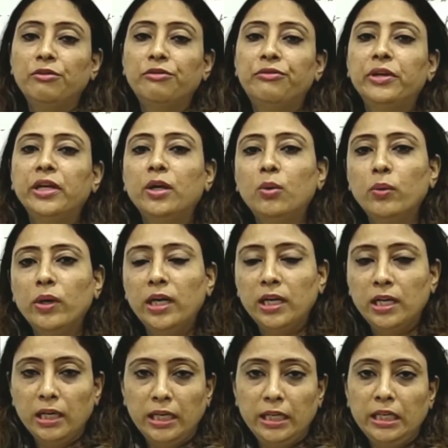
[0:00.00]

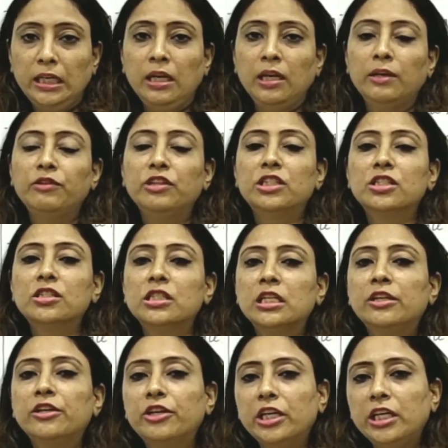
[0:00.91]
frequently, which is
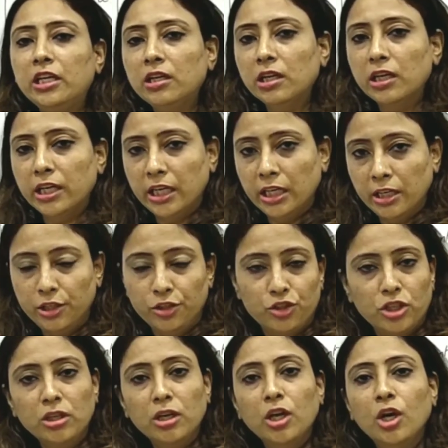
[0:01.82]
in recurring
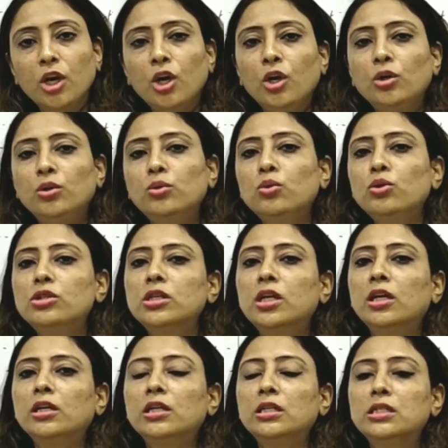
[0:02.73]
nature, those
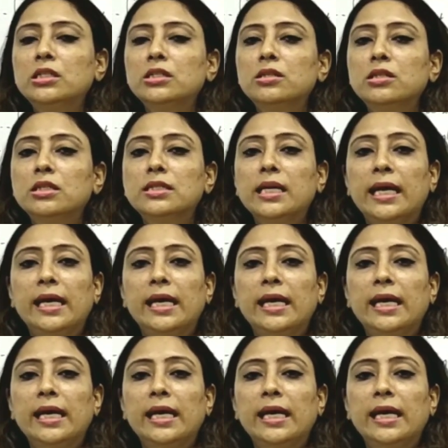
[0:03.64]
are considered